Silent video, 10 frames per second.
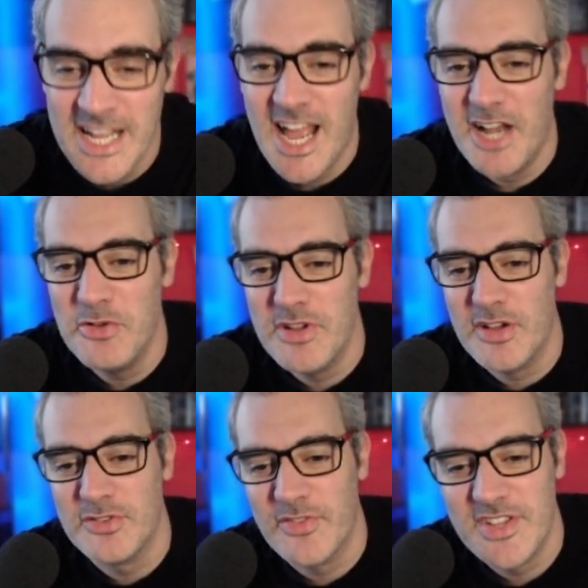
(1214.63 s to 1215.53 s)
And who
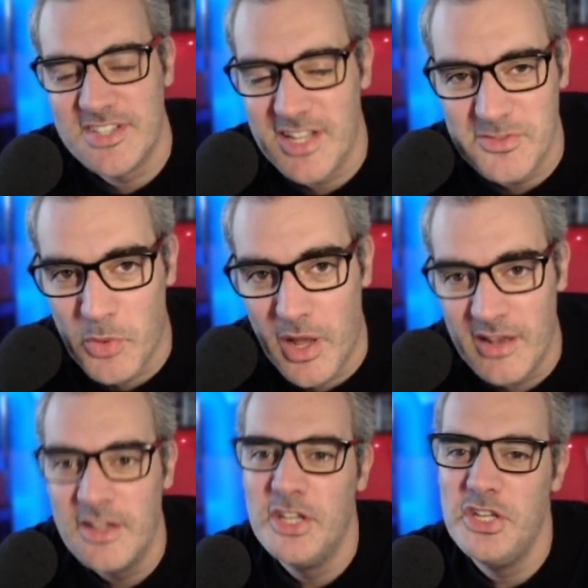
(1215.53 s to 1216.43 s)
knows, if this does
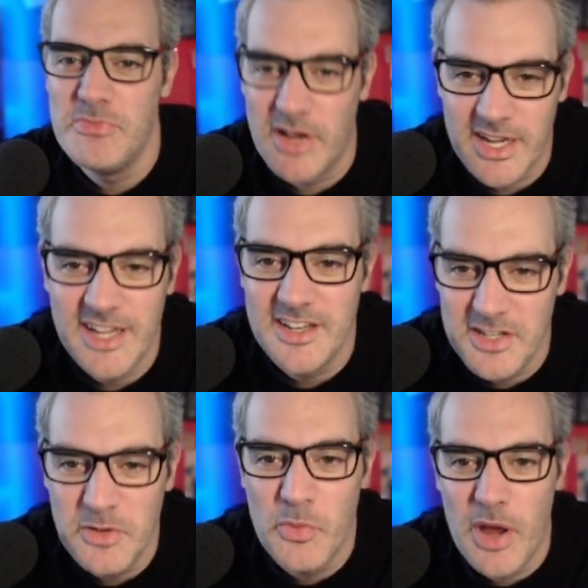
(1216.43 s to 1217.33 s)
well, you might get a
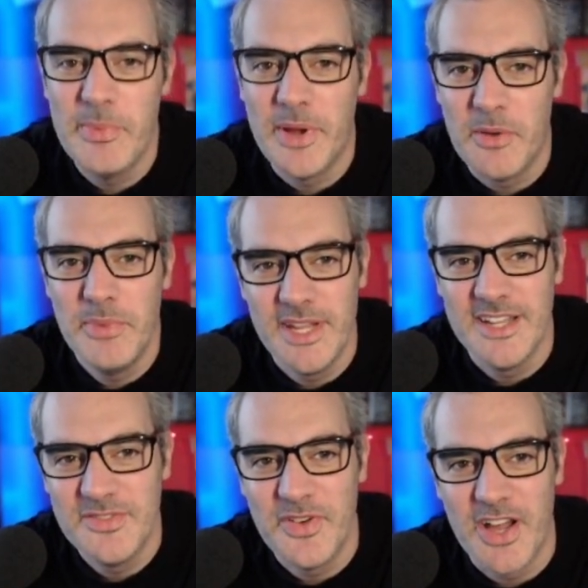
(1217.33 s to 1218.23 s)
new Wipeout on
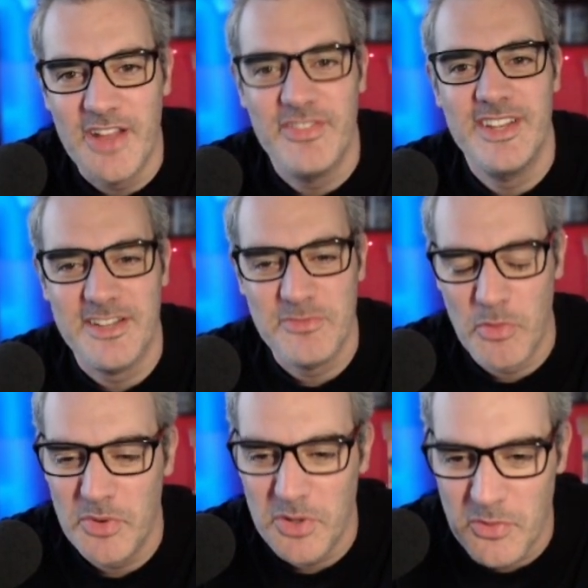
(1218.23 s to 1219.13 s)
PS5, and that's what
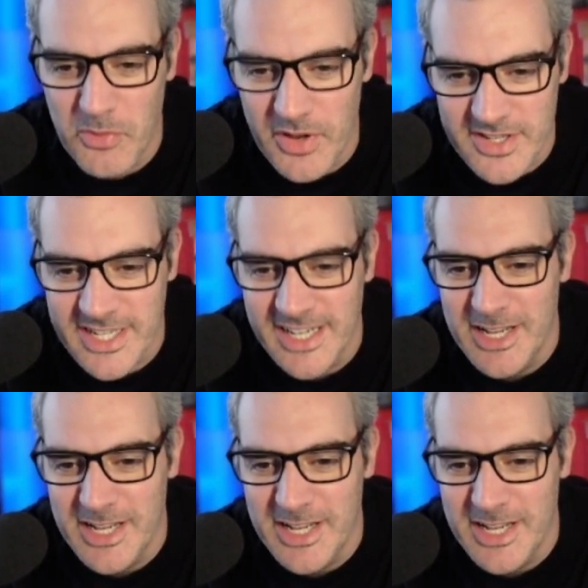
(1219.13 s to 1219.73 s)
we all want.